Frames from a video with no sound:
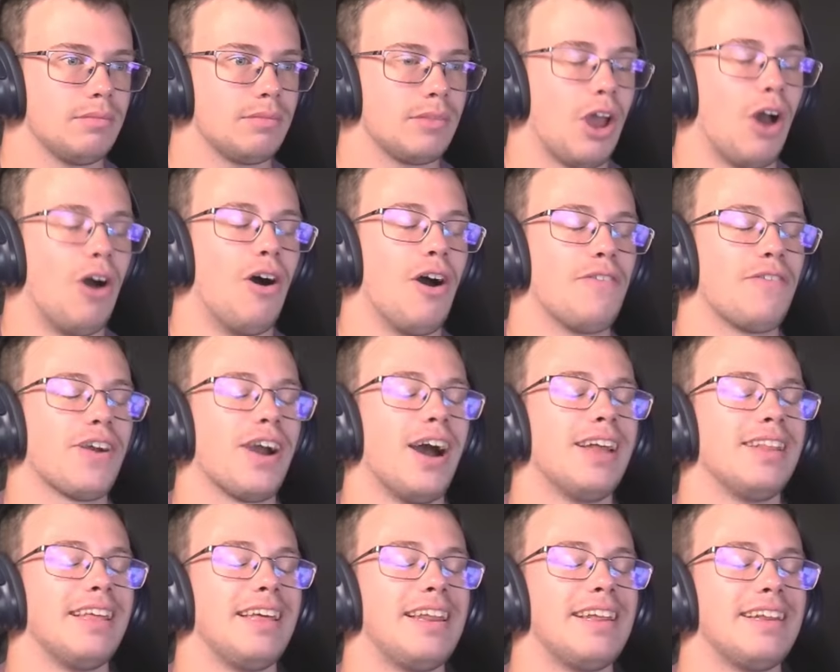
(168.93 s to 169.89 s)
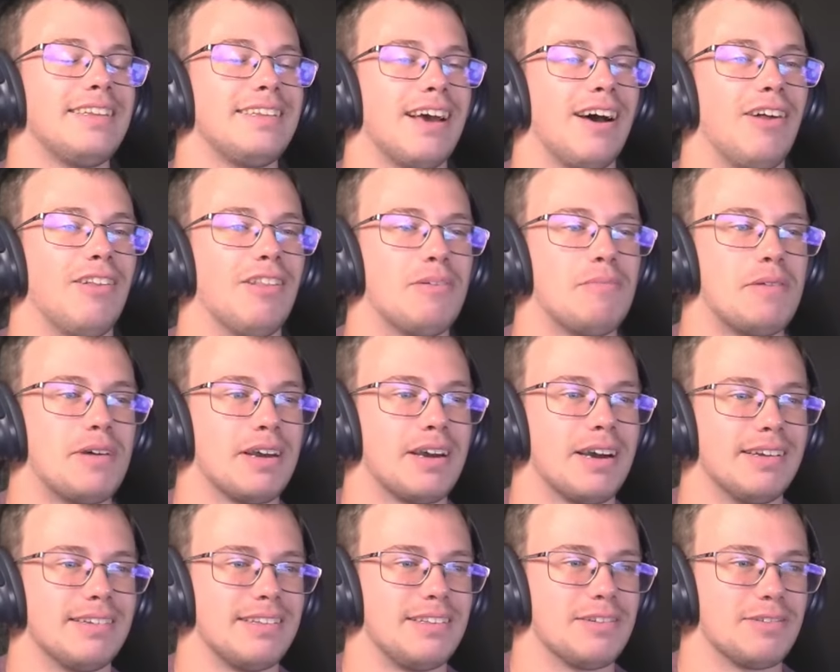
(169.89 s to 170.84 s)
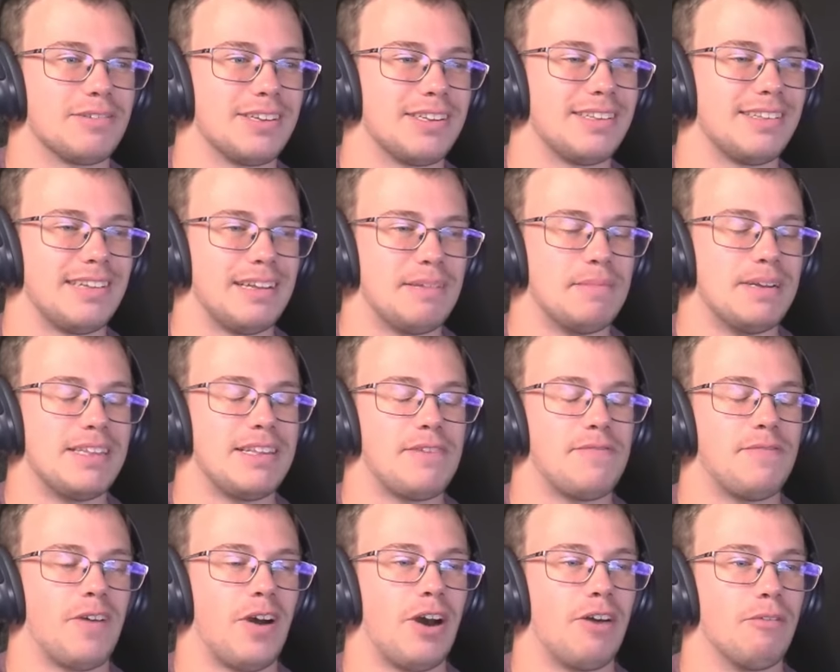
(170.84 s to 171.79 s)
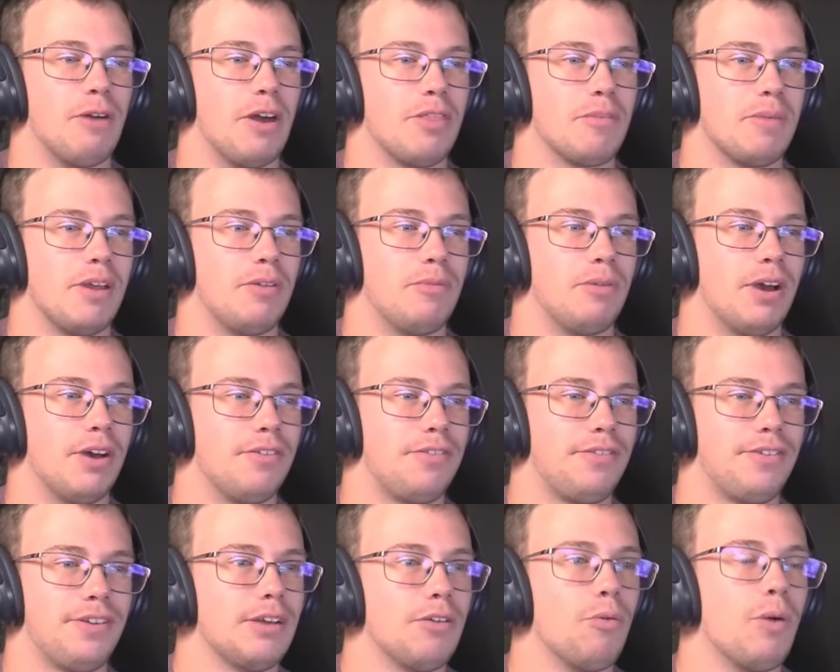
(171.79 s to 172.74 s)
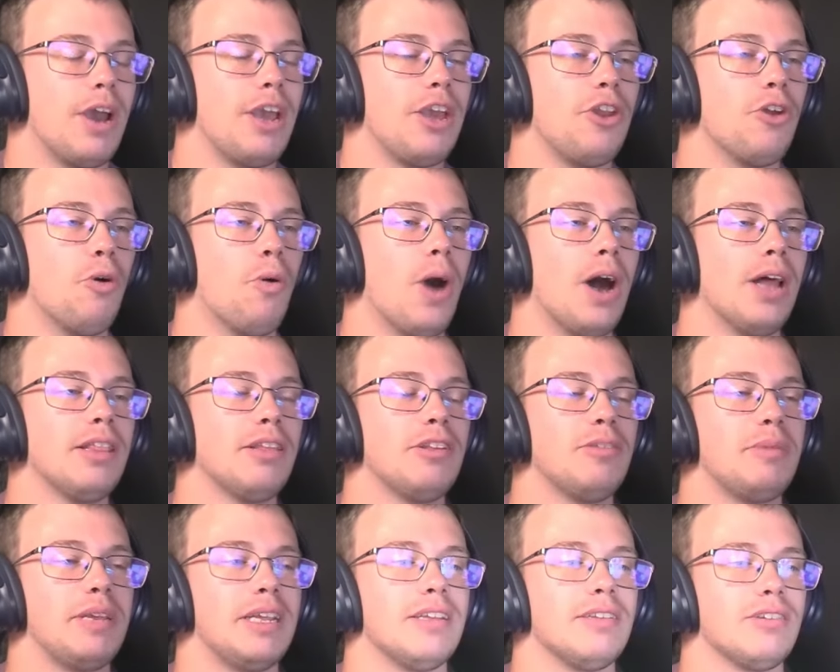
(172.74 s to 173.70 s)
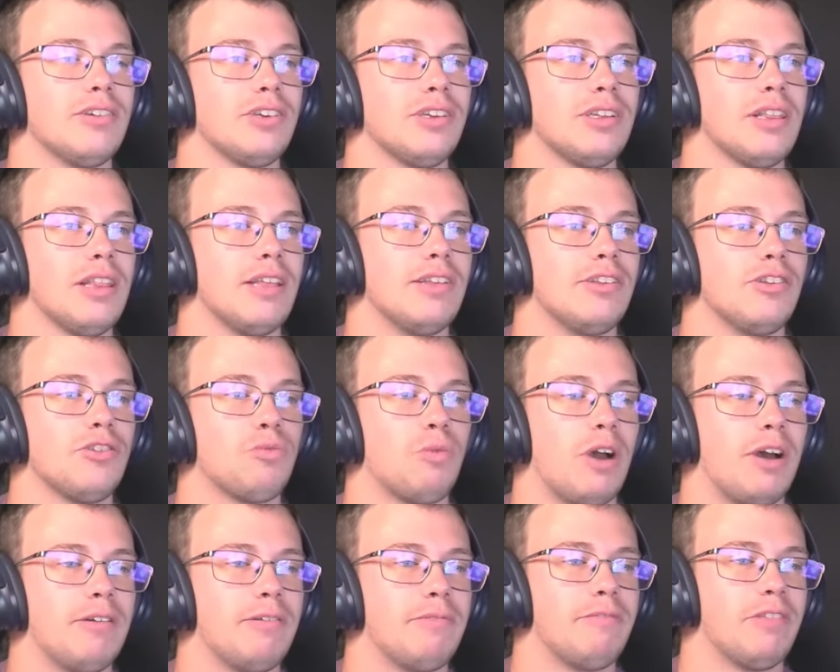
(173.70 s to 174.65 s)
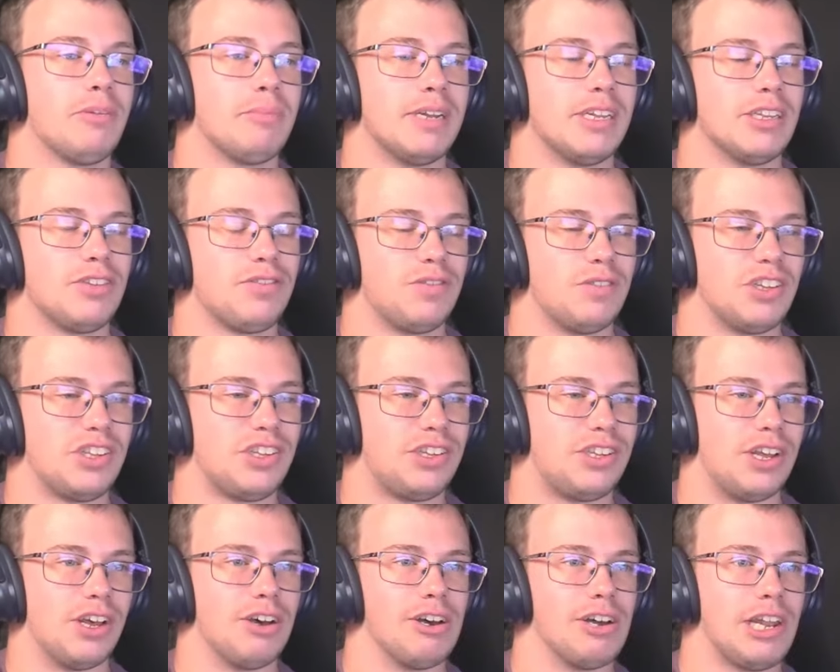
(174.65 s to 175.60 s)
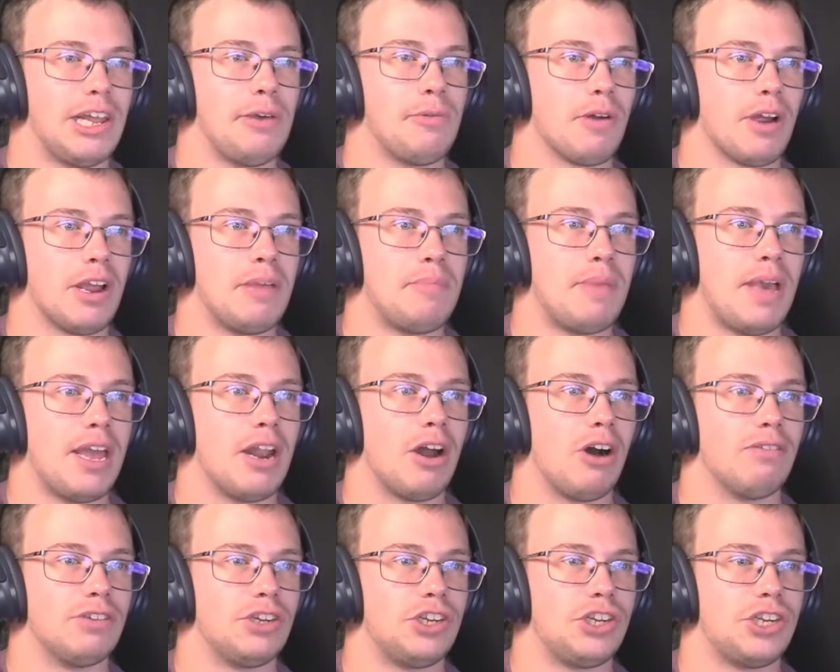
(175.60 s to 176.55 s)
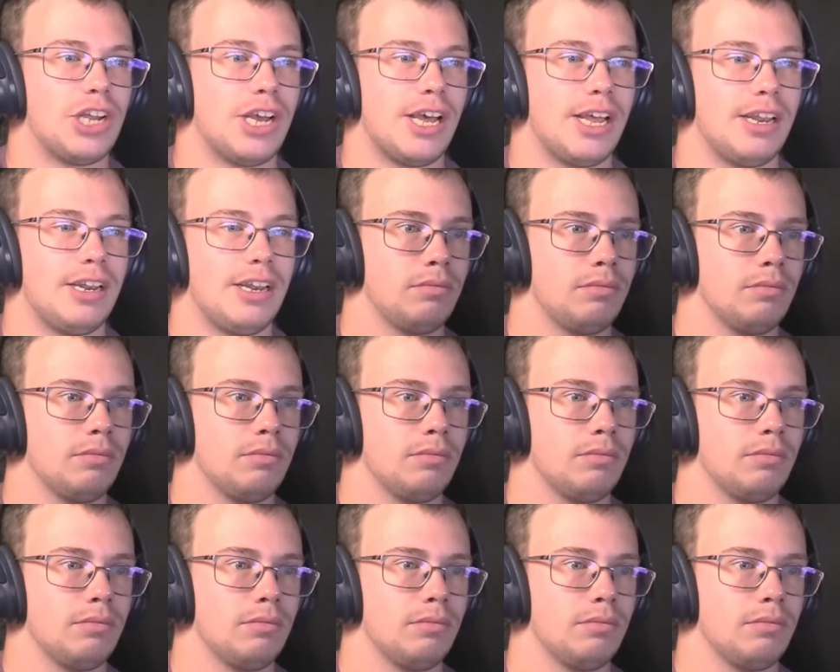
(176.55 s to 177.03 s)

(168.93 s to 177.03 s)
I forgot. They didn't tell them because these are his teammates they fought Weathermen with. Wait, you know what? This is interesting. This is Weatherman's facility where he made all of his shit.